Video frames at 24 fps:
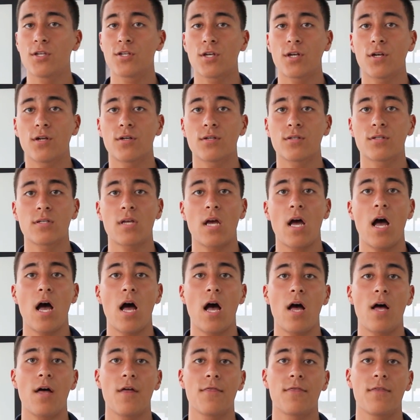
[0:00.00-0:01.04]
teachers
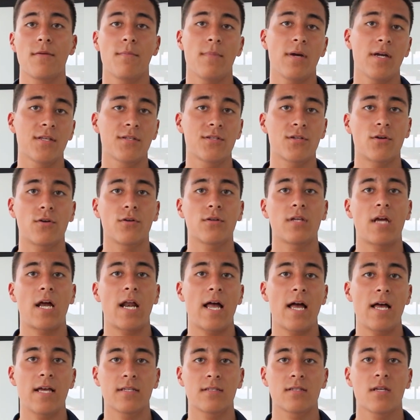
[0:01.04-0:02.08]
and the mentor
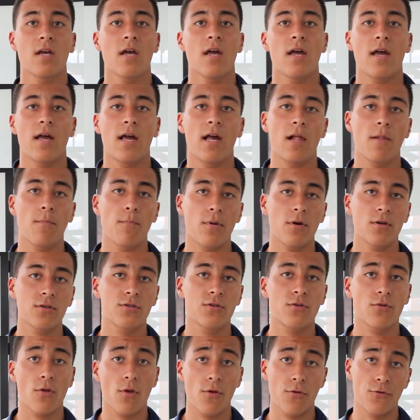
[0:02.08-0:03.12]
that has helped
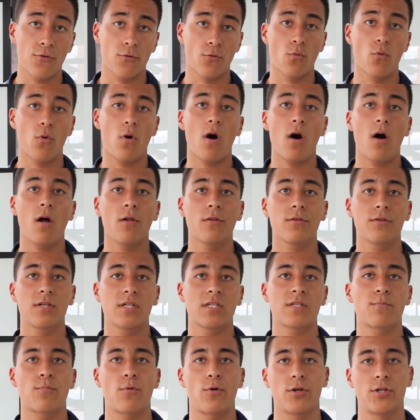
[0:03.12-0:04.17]
us through all
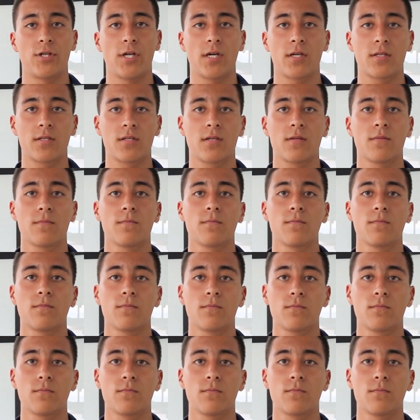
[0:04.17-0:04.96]
this project.